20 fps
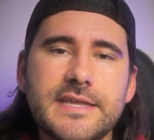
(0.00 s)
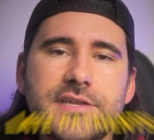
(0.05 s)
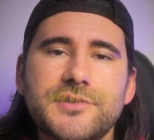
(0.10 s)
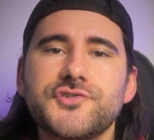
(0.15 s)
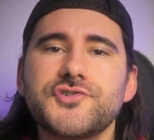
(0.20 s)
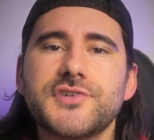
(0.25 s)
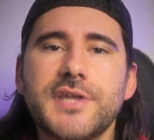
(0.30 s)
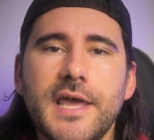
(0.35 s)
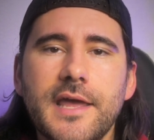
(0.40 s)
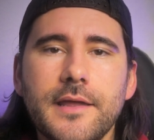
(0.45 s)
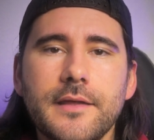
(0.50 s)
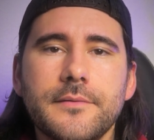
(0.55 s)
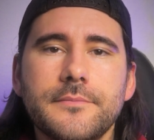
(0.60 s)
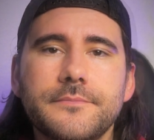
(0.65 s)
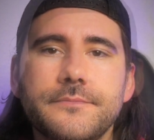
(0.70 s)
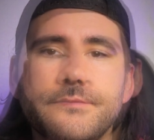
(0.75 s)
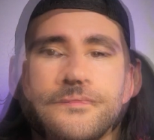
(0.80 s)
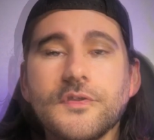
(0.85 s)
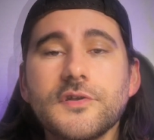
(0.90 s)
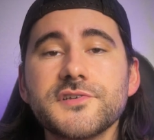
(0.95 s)
each day.
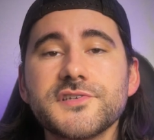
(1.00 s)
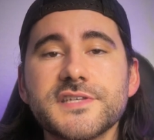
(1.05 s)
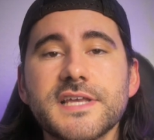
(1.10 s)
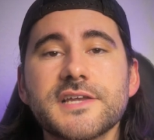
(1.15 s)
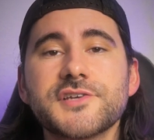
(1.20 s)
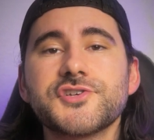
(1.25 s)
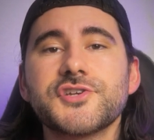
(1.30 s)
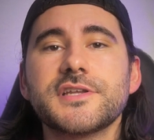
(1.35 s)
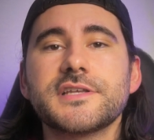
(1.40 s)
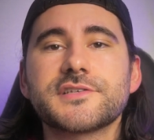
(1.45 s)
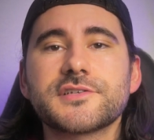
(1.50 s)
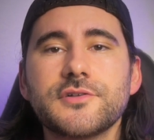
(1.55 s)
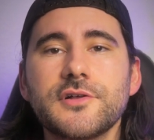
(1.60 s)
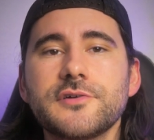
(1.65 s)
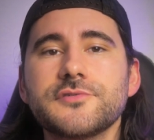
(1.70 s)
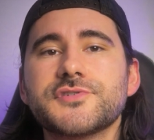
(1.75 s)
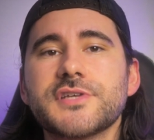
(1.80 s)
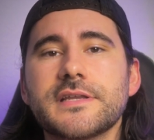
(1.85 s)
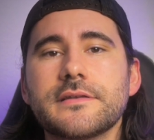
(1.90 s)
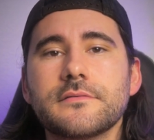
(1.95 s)
The third section is
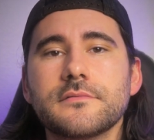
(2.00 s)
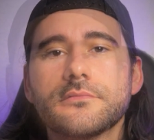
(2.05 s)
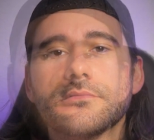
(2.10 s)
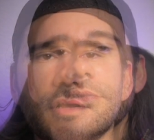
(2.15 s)
closing.